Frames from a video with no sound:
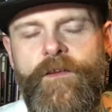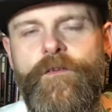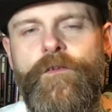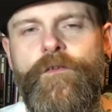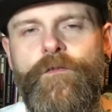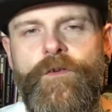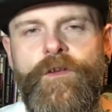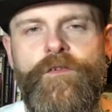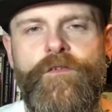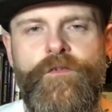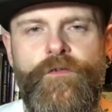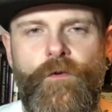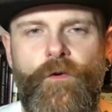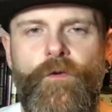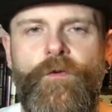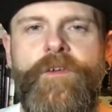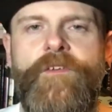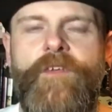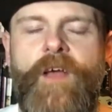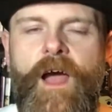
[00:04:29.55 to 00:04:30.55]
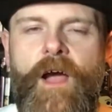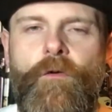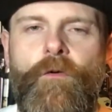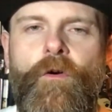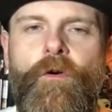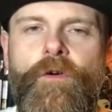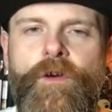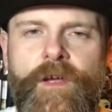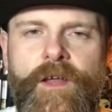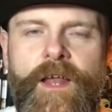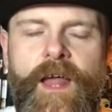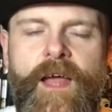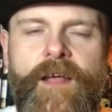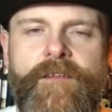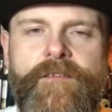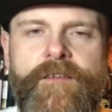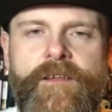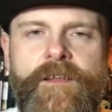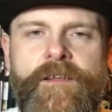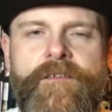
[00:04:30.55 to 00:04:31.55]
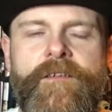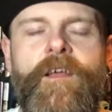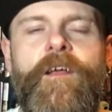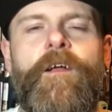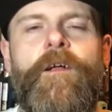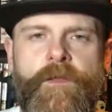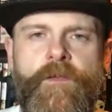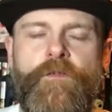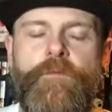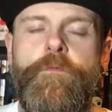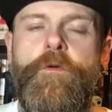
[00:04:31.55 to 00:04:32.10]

These three stories are all connected.